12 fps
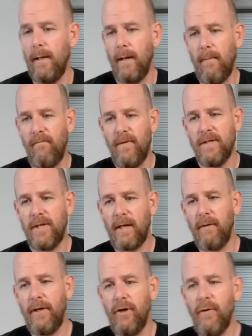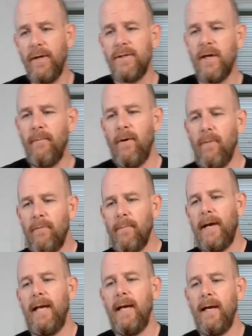physically doing something with
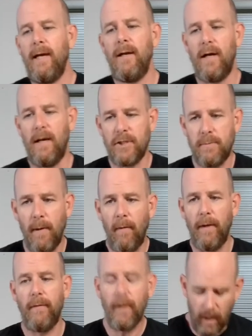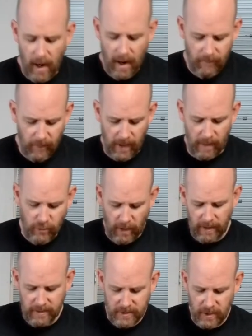my hand. I'm smelling the coffee. I'm
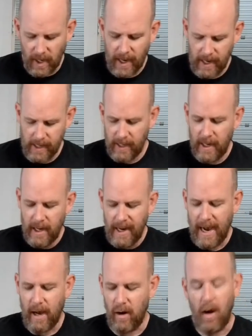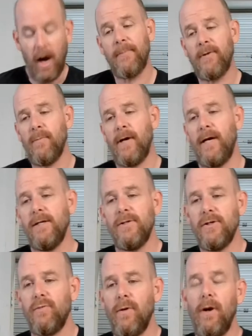trying to decide how to optimize
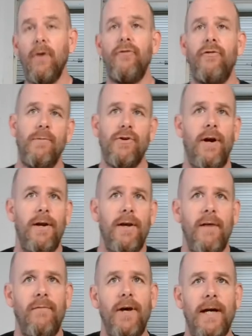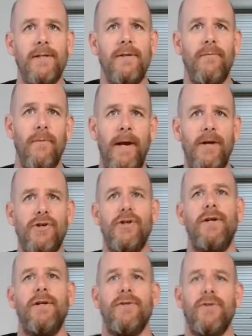this roast, and I'm trying to give you guys information.
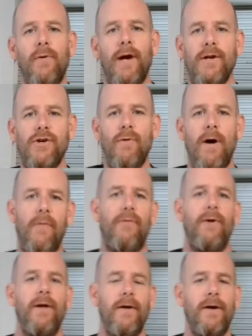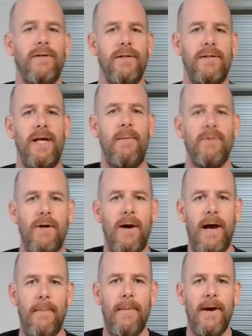And so when I do all three of those at the same
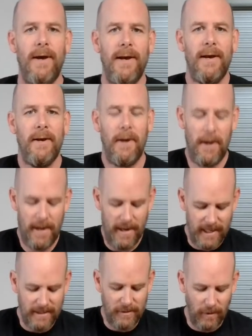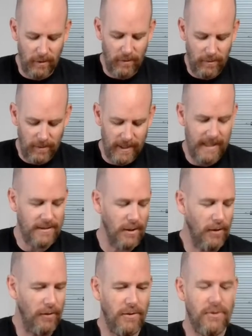time, it gets a
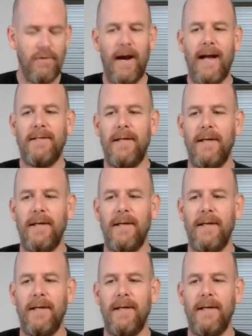little distracting.